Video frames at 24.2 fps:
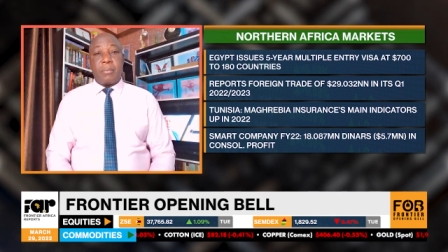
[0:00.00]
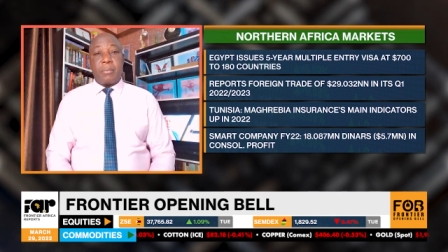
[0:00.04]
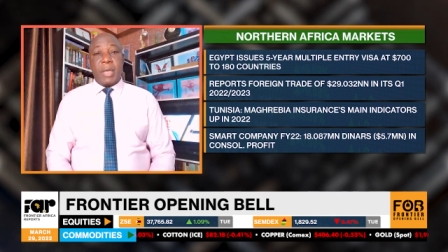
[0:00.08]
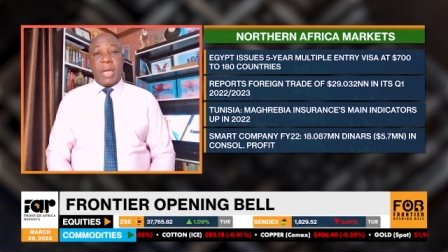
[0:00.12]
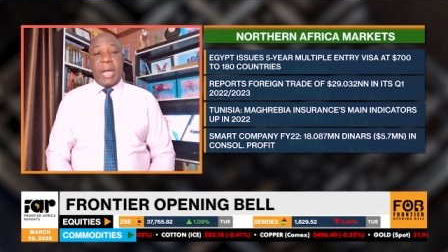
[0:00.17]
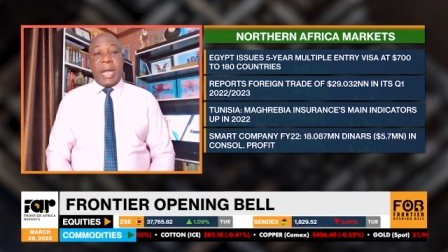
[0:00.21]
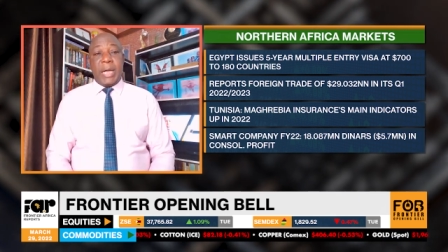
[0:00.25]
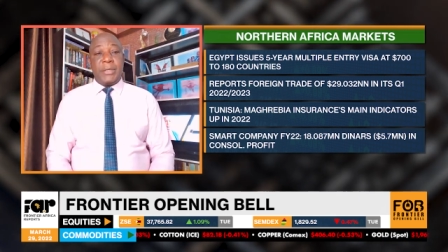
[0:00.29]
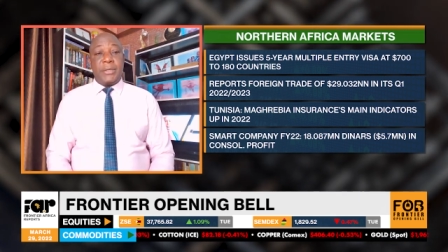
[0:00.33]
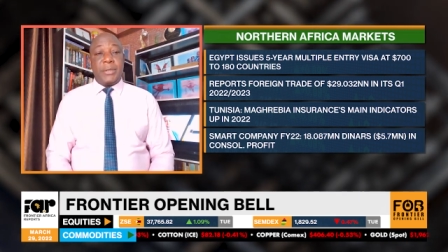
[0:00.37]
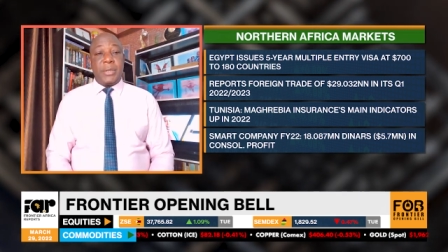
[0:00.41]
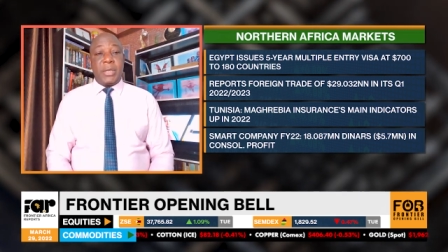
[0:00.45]

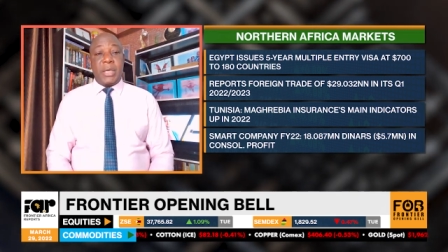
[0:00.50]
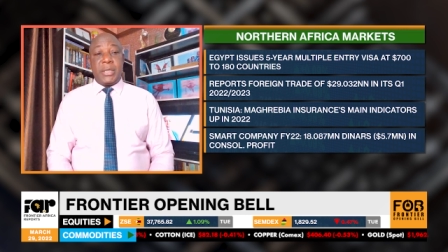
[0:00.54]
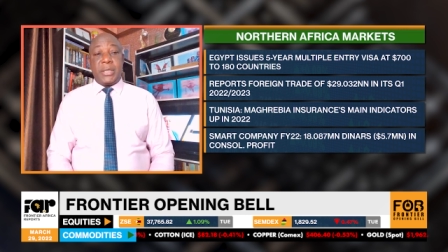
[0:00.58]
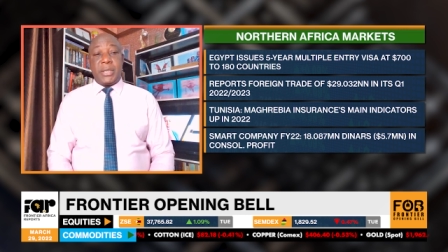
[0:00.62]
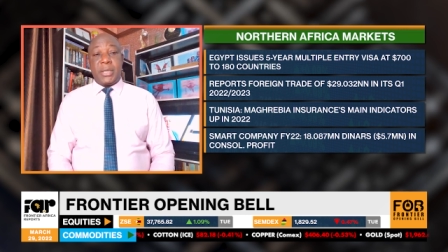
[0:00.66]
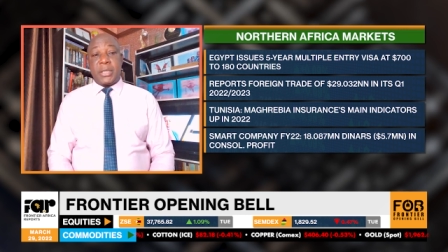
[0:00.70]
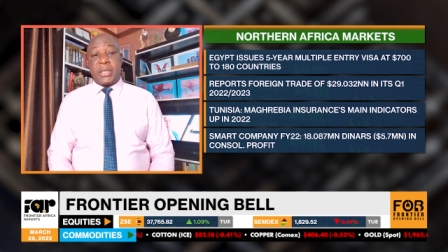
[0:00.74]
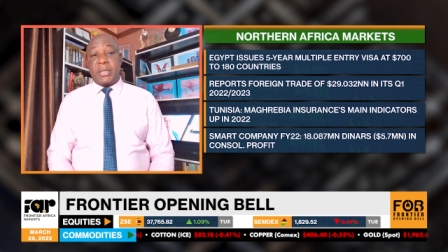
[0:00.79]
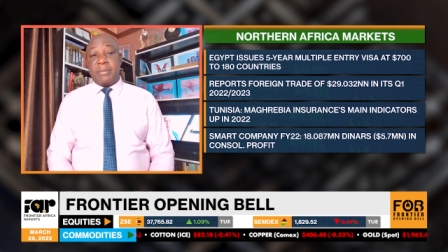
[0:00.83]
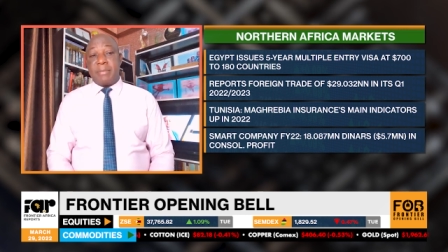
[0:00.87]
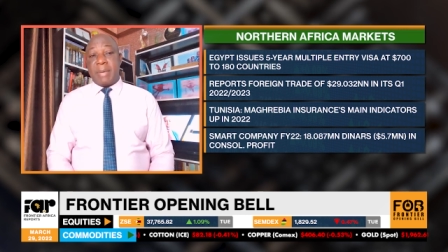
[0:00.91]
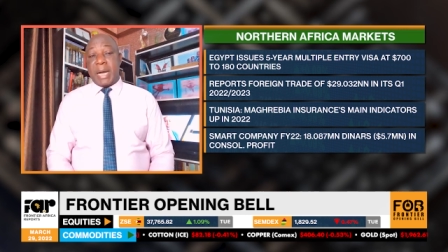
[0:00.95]
And
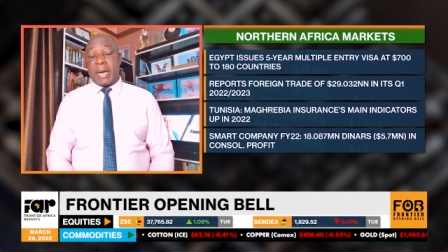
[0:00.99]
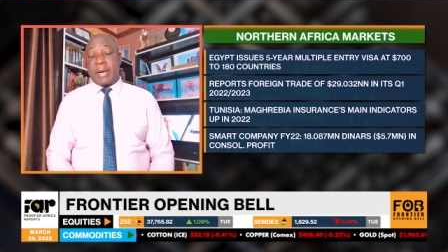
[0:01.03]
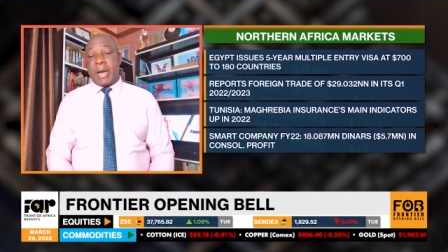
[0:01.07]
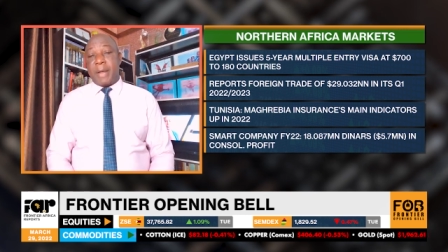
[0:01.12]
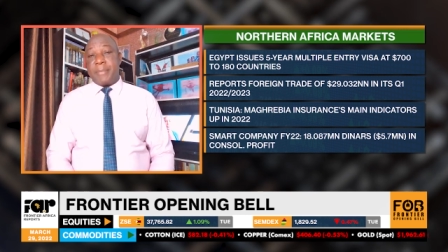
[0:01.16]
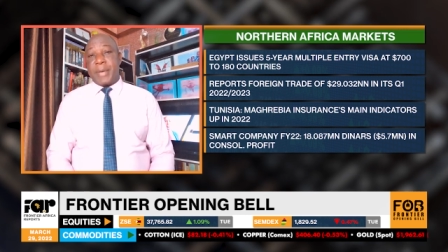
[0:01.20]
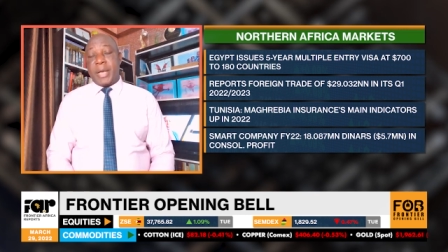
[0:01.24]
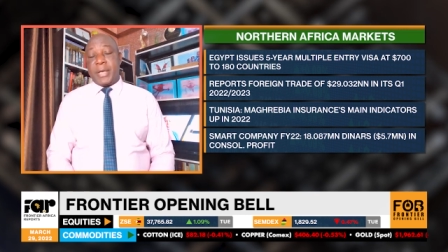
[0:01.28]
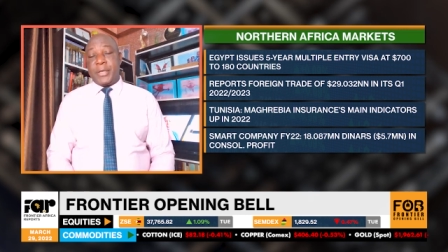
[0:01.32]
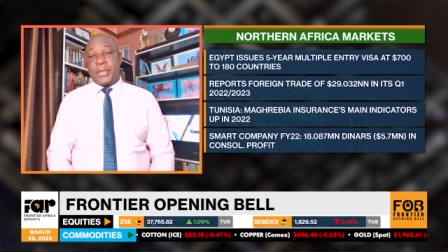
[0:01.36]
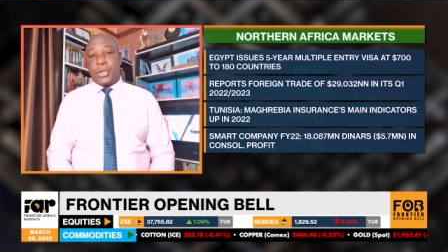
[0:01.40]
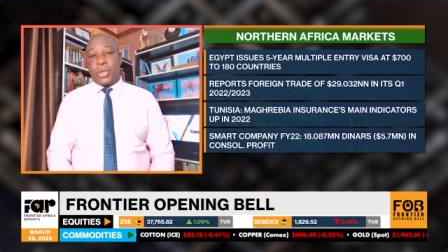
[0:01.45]
Tunisia's
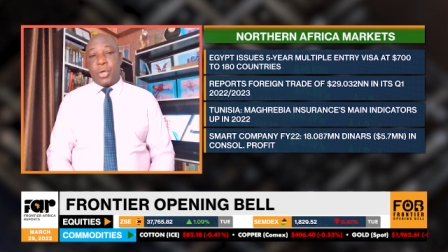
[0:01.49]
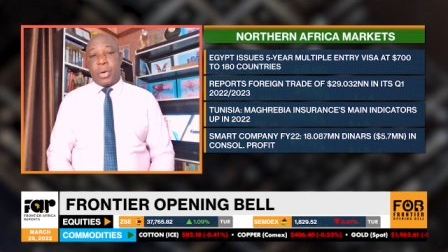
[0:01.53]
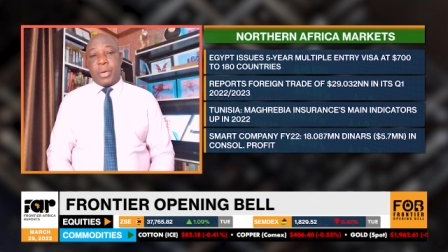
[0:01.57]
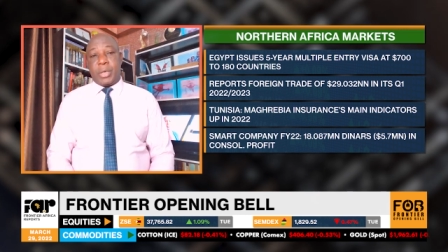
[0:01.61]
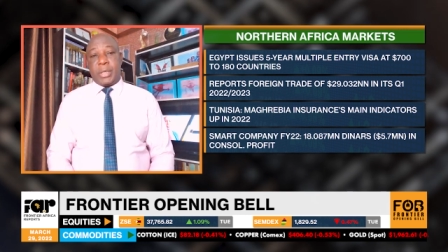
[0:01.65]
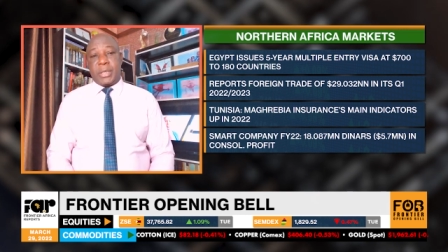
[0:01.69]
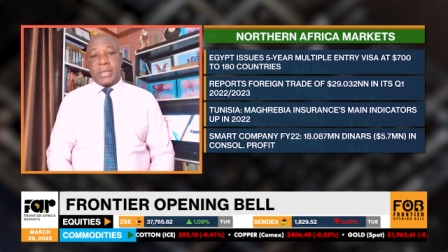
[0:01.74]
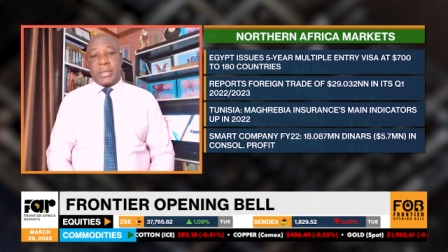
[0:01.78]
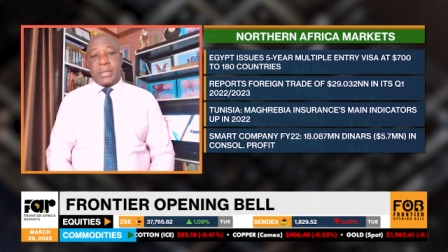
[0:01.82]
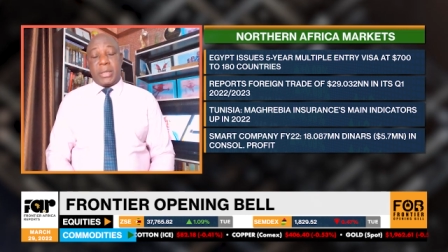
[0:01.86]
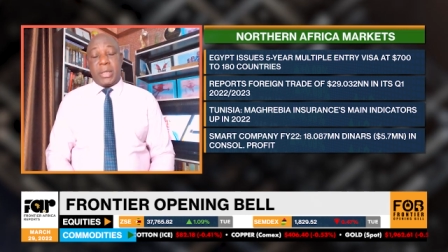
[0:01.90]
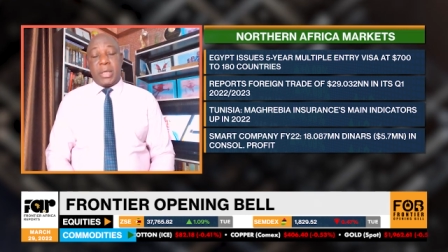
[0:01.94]
Maghrebia
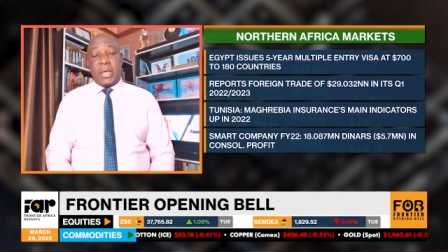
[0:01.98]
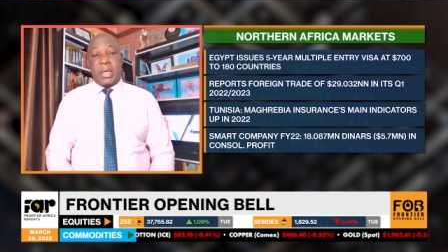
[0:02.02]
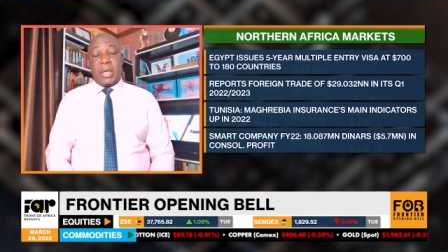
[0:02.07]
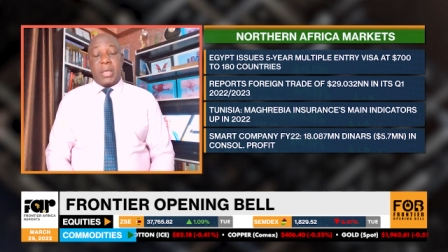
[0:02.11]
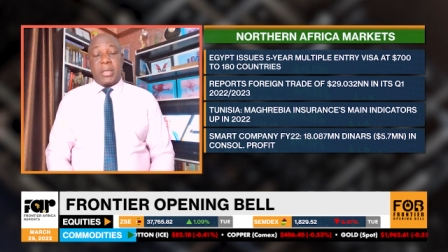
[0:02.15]
Insurance